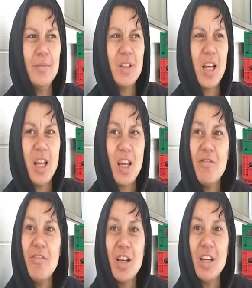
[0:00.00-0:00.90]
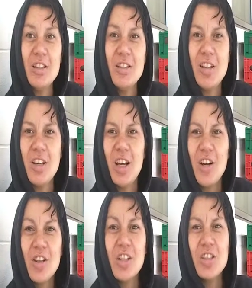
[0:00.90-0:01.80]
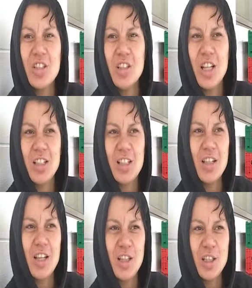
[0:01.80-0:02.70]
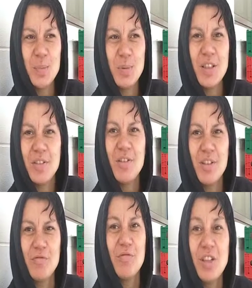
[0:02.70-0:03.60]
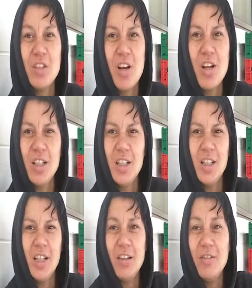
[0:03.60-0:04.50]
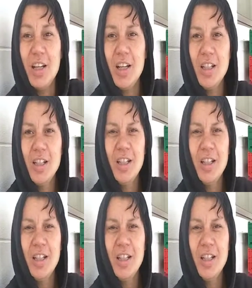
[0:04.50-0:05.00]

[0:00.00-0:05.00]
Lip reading: say area inside our kitchen that's a specific recycling area.